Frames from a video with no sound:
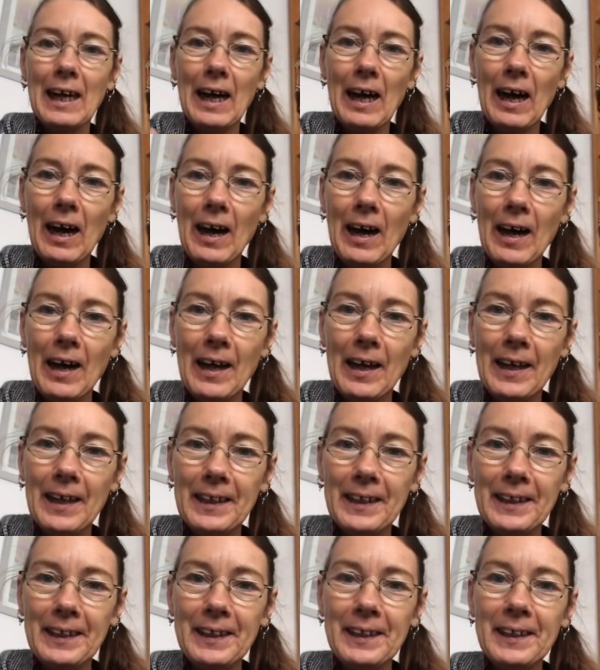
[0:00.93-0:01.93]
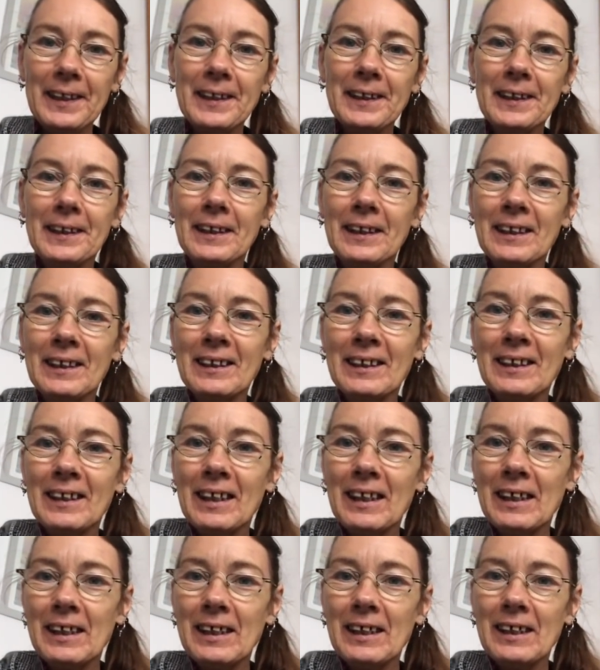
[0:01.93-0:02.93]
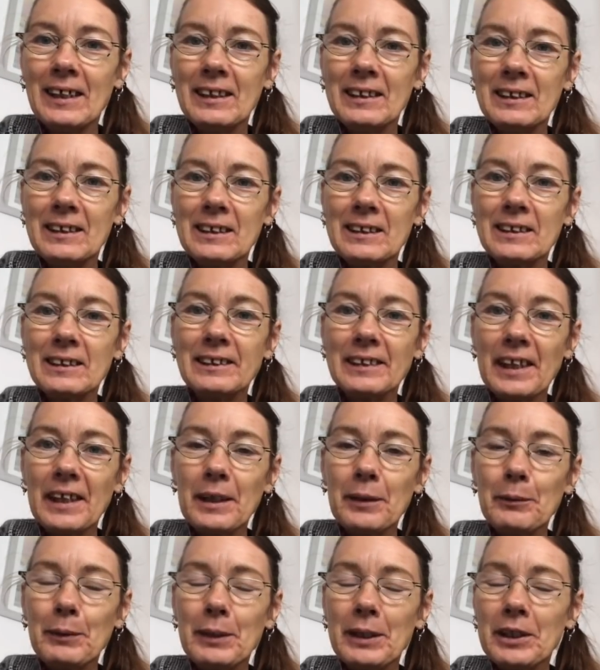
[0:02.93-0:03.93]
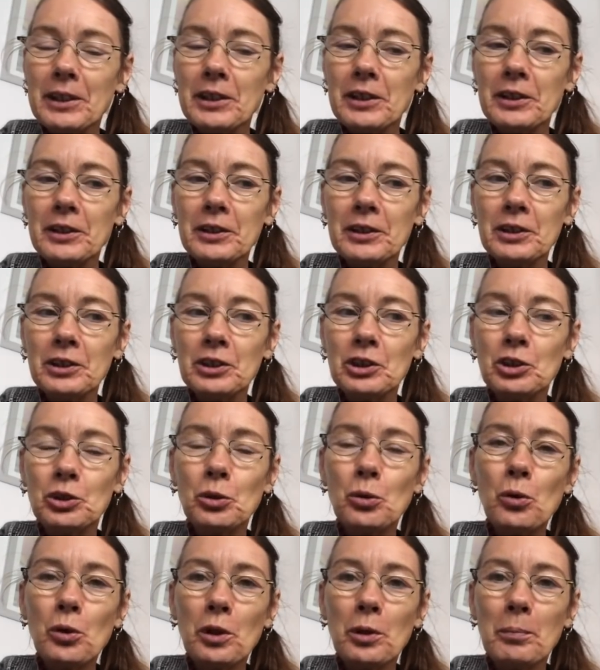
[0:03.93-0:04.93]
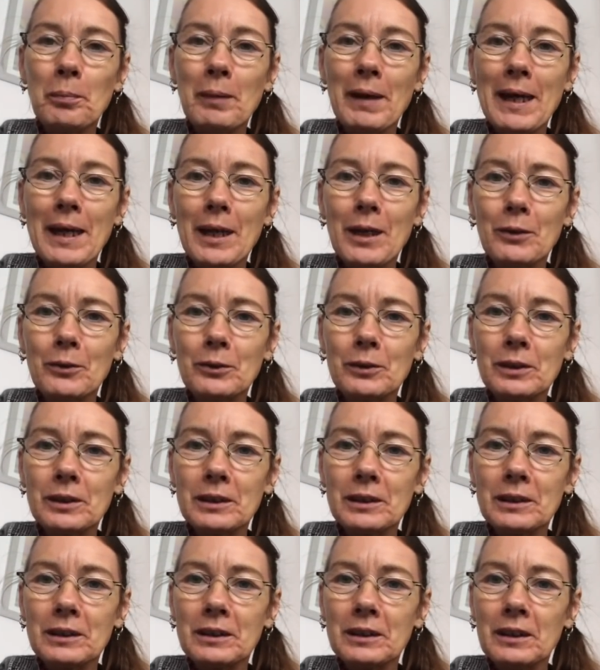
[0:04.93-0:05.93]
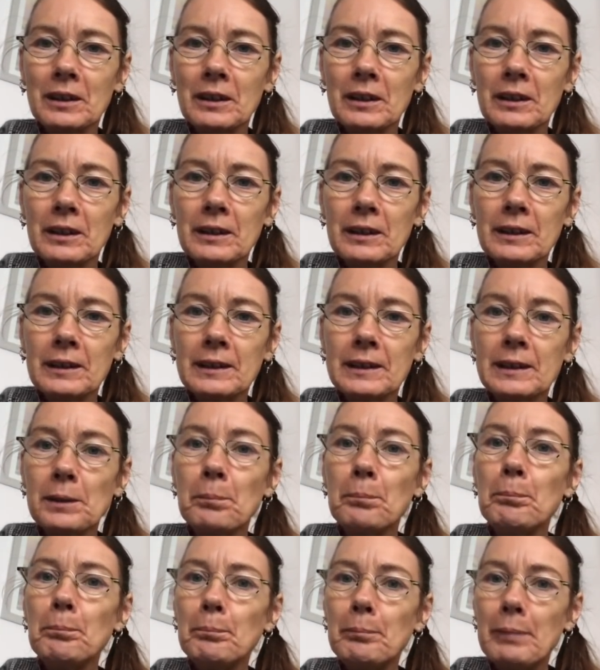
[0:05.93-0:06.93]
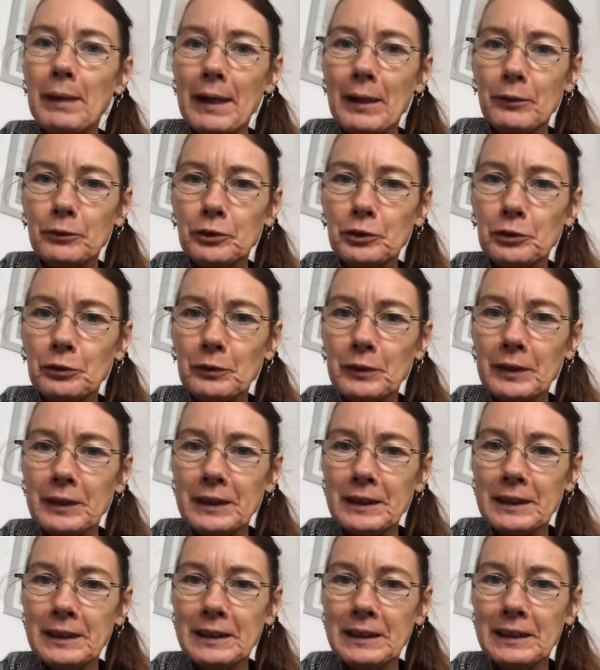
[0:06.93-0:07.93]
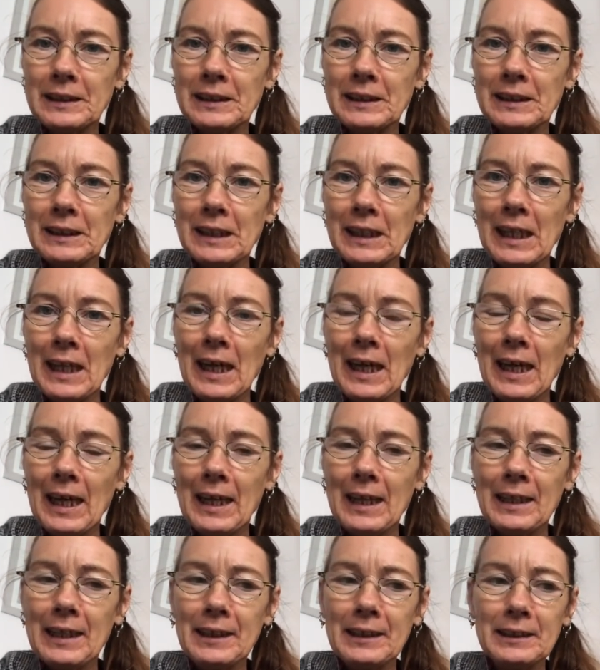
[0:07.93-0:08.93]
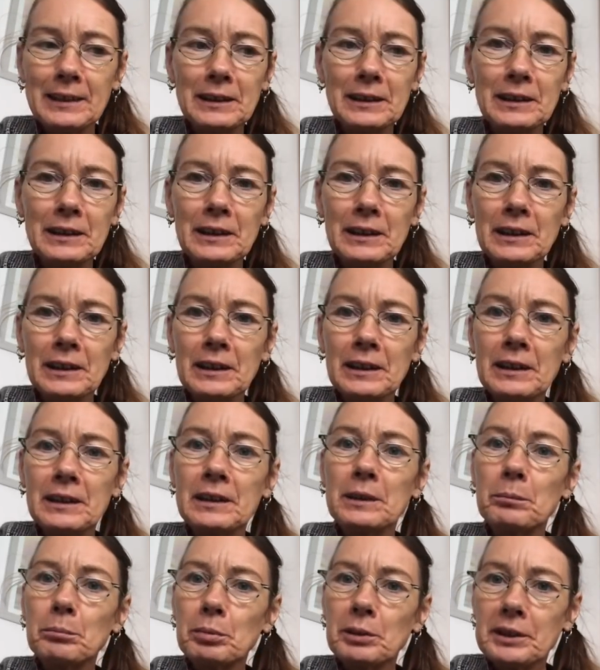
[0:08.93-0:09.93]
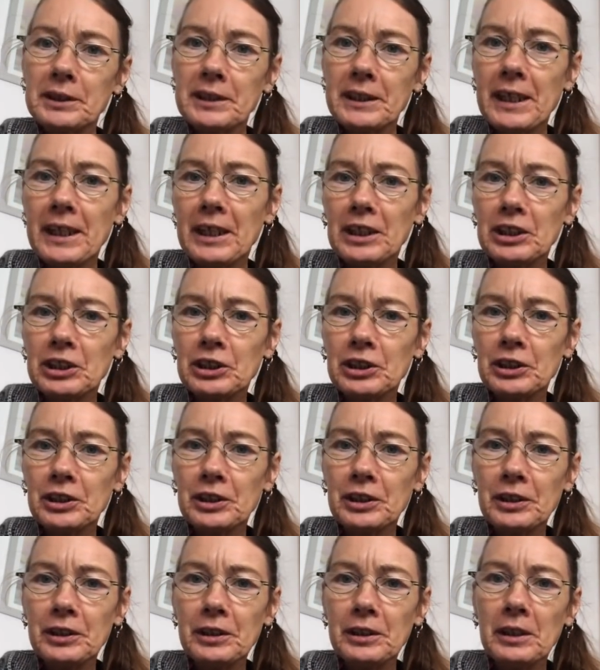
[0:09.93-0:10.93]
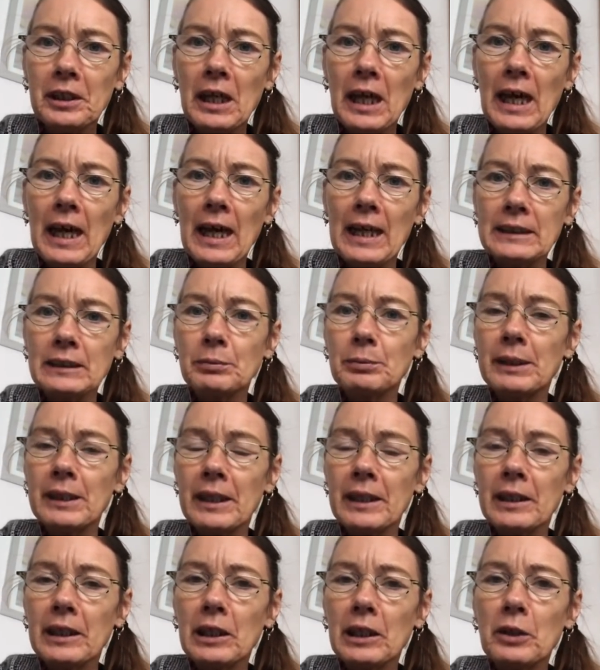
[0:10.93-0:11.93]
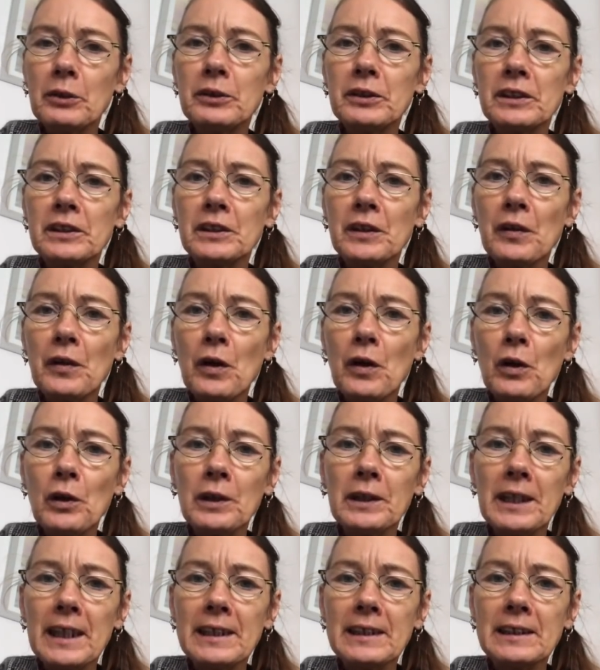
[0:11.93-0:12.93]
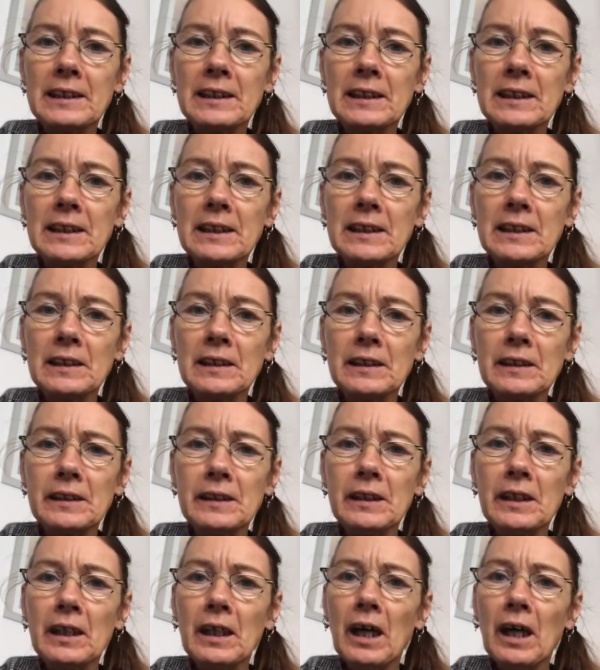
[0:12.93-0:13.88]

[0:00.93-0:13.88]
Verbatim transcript: Hi, today we're going to talk about some boundaries and some protection as we get closer to the holiday season.